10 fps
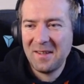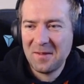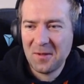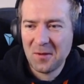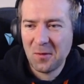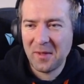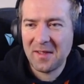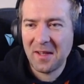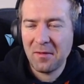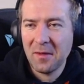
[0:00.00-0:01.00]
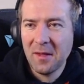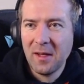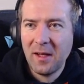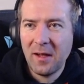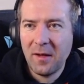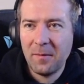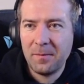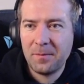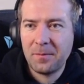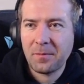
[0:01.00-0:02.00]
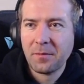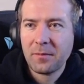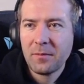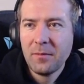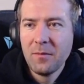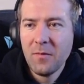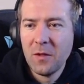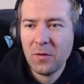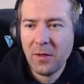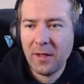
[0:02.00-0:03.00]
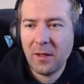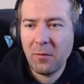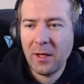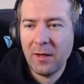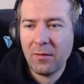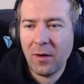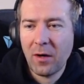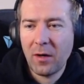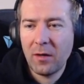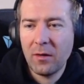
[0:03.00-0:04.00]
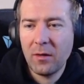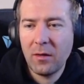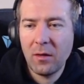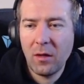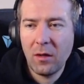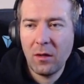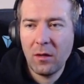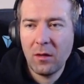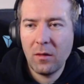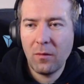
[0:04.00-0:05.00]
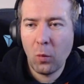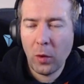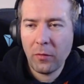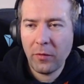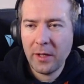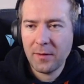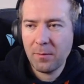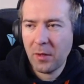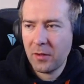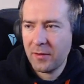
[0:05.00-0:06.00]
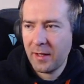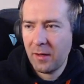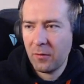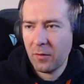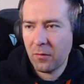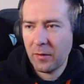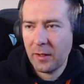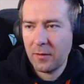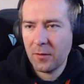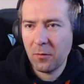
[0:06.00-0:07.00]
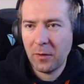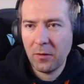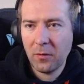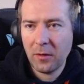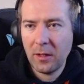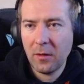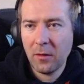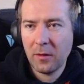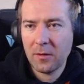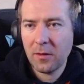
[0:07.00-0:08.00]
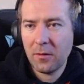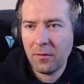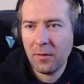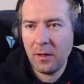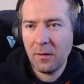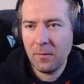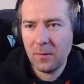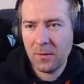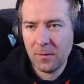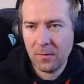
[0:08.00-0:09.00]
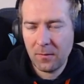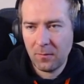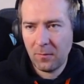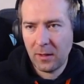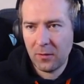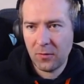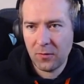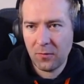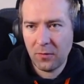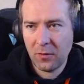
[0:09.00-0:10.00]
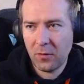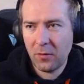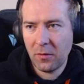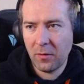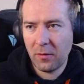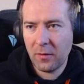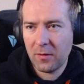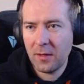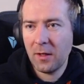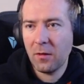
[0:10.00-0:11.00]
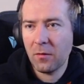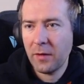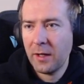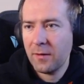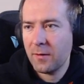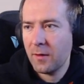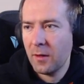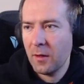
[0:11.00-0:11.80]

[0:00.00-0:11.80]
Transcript: just to be safe. So yeah, then we have our 1 race parsed out already, so we don't need all these other things. We can just return the single race,